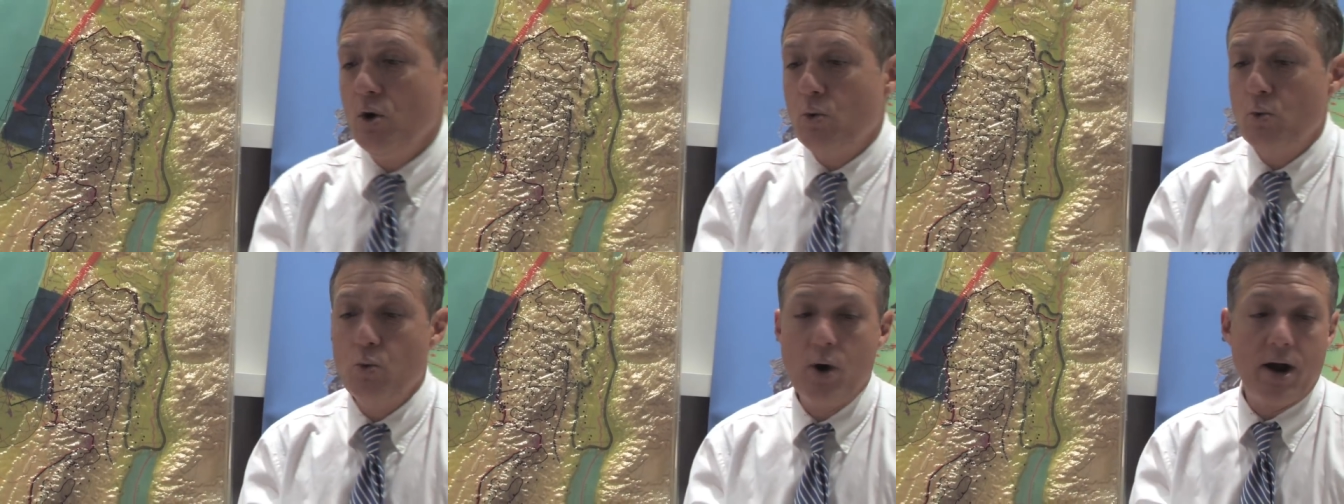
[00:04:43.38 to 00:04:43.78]

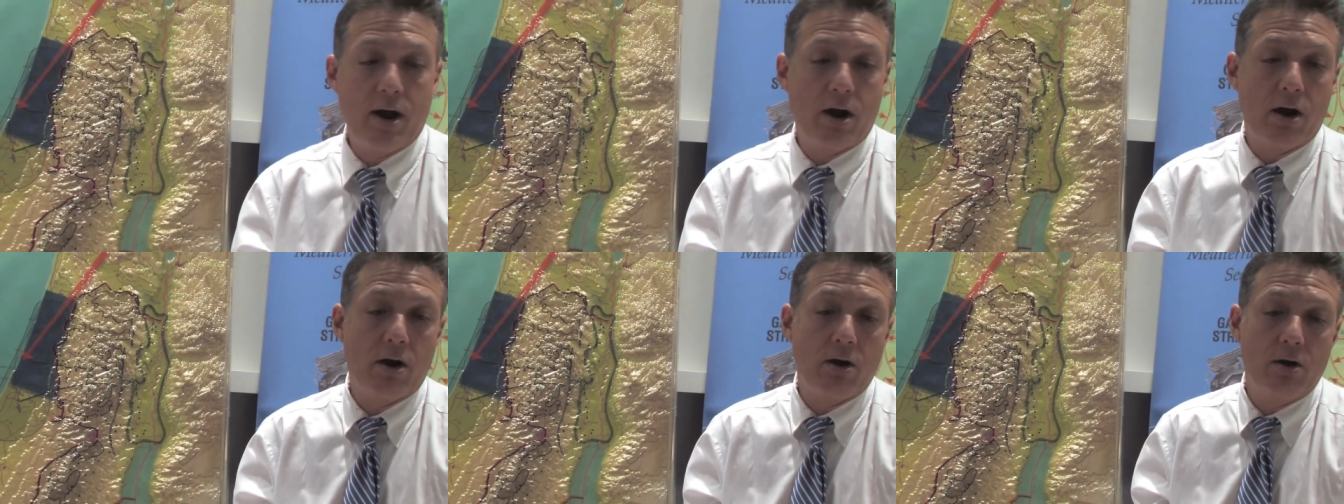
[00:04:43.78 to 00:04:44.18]

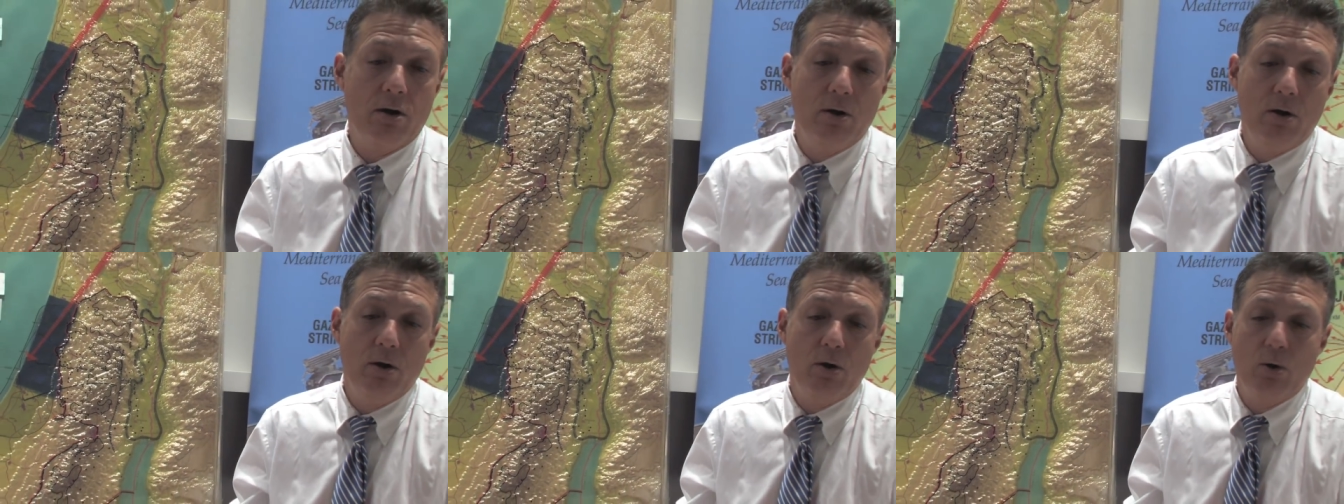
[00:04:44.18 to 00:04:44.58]
where
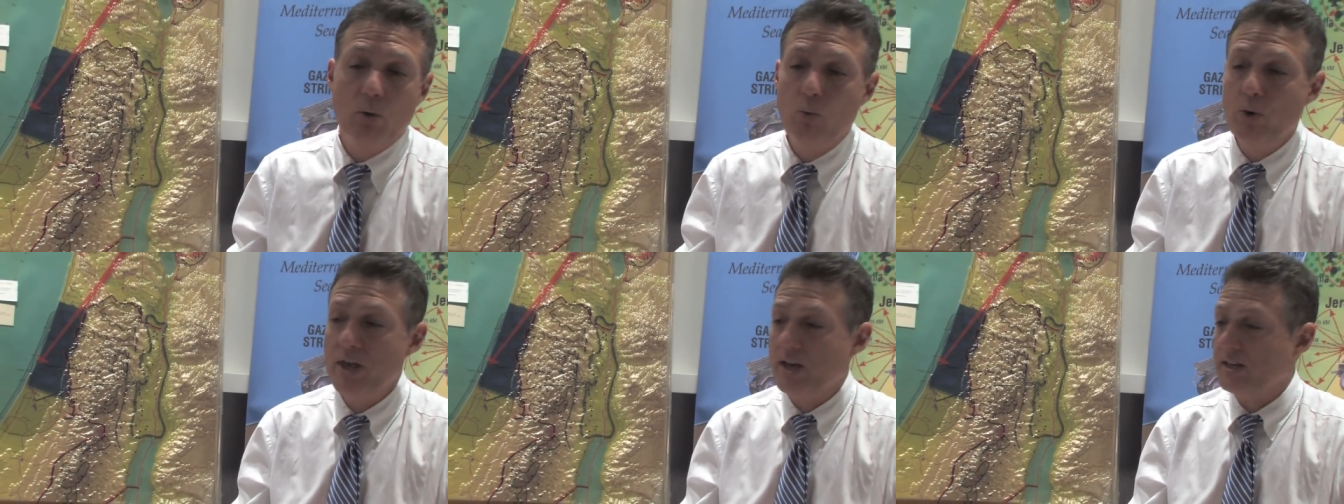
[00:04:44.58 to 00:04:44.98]

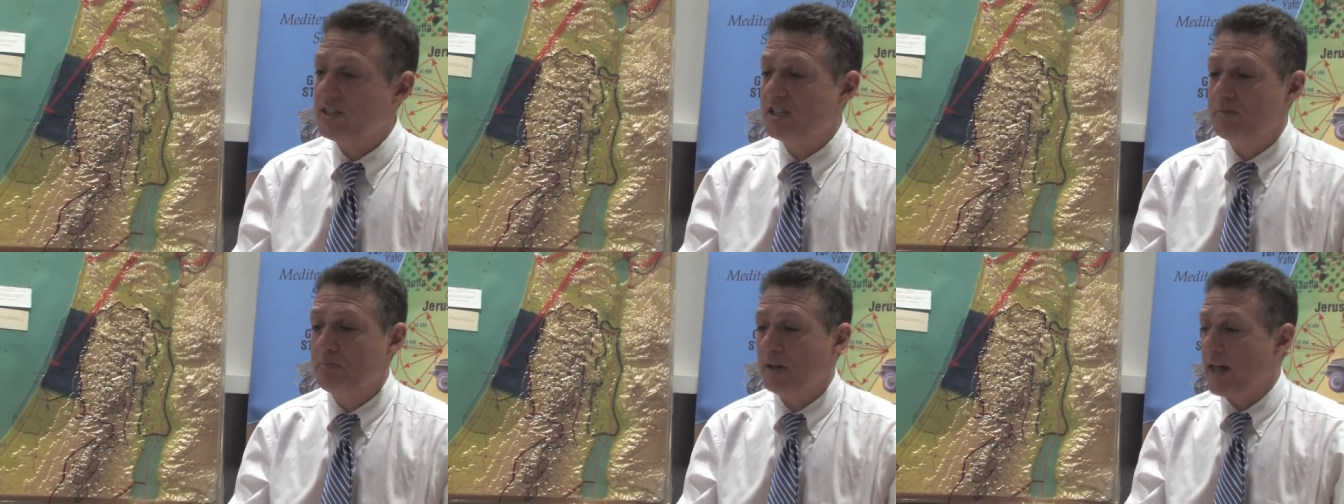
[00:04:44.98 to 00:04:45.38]
we
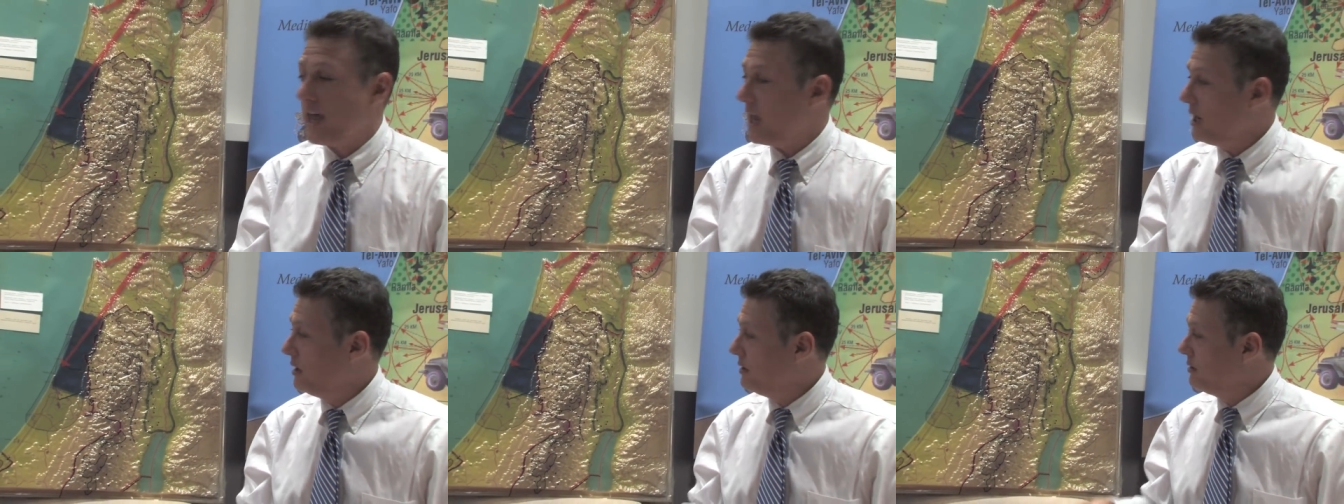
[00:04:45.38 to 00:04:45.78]

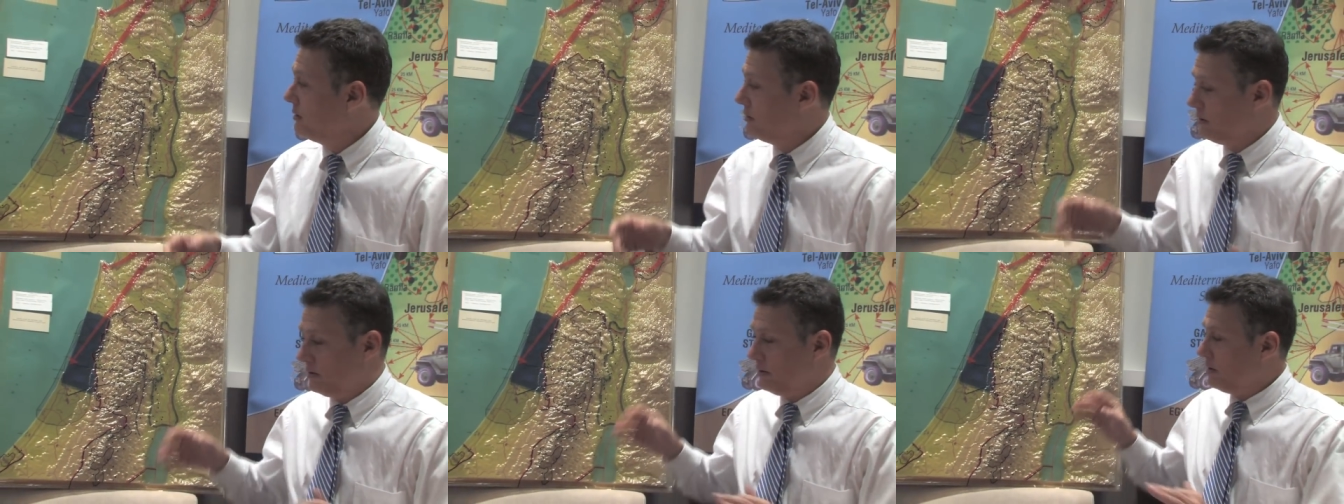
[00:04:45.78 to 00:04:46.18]

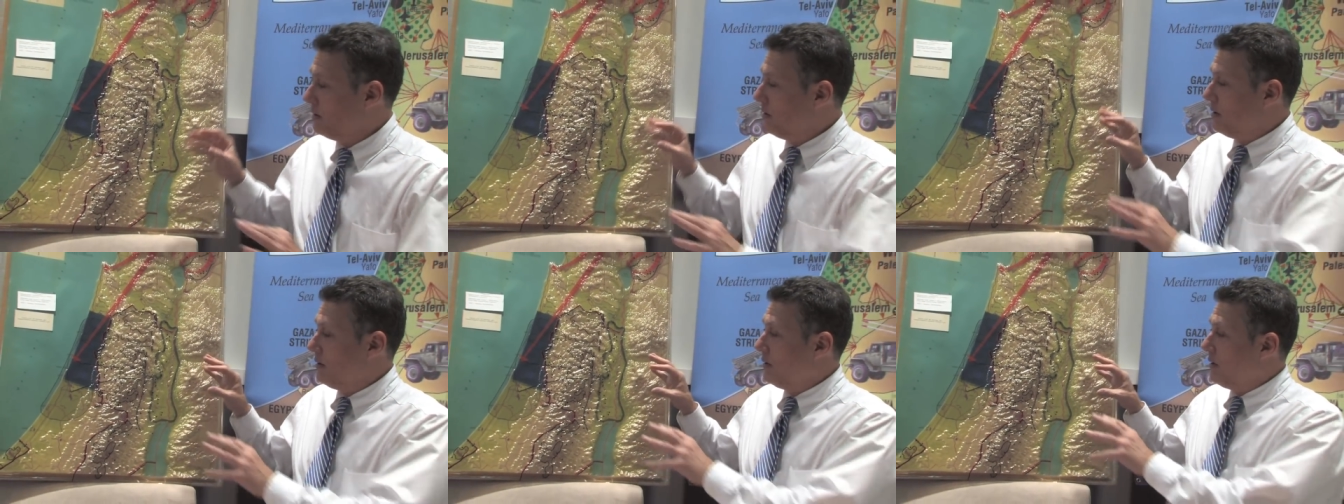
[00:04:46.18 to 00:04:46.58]
explain
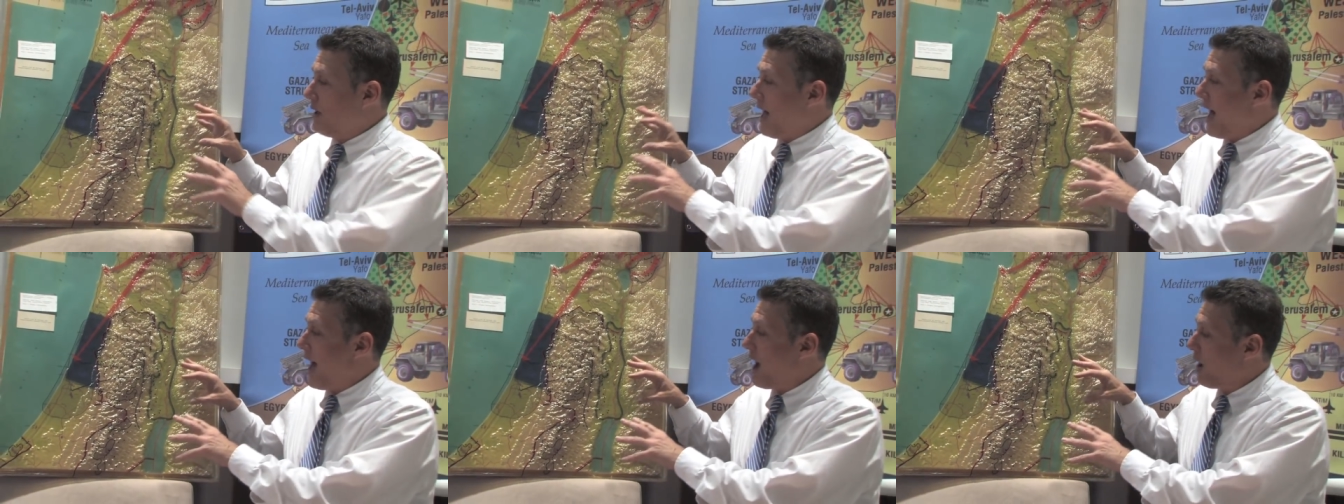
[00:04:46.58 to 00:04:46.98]

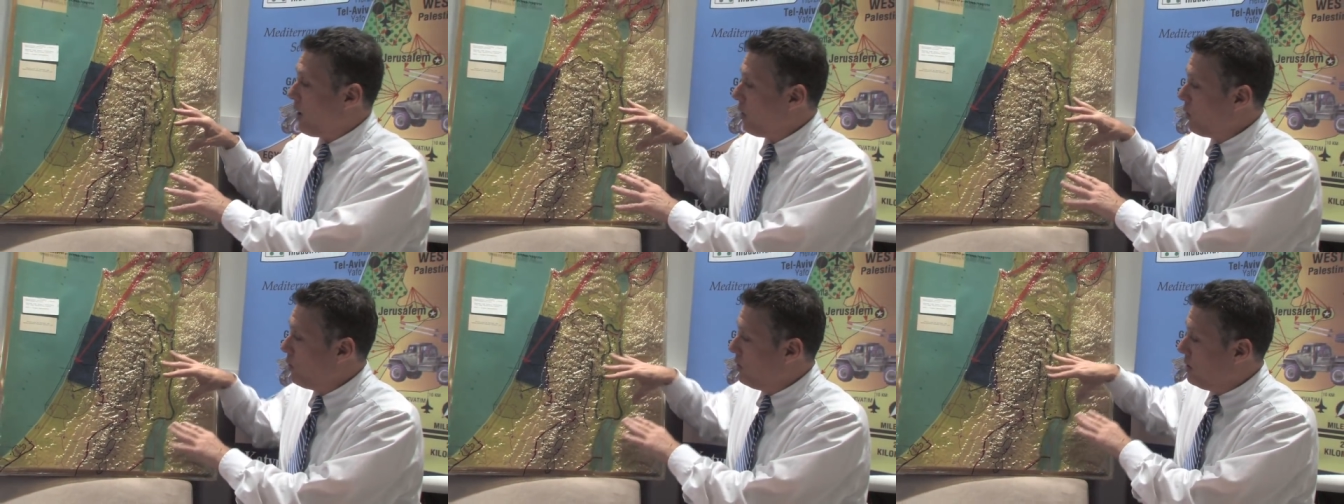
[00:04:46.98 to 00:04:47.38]

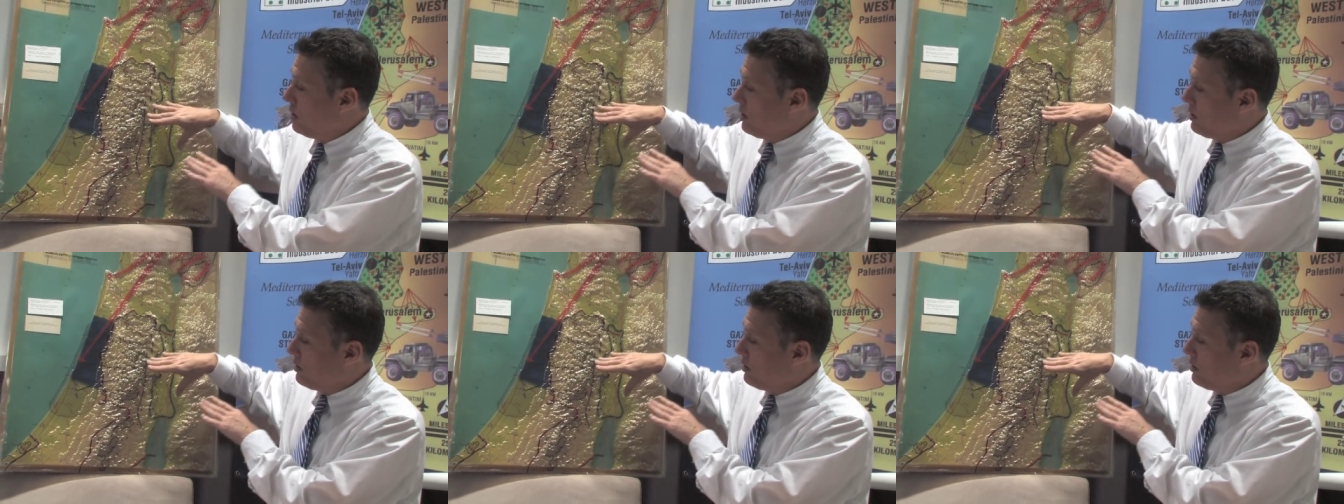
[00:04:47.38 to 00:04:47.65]
how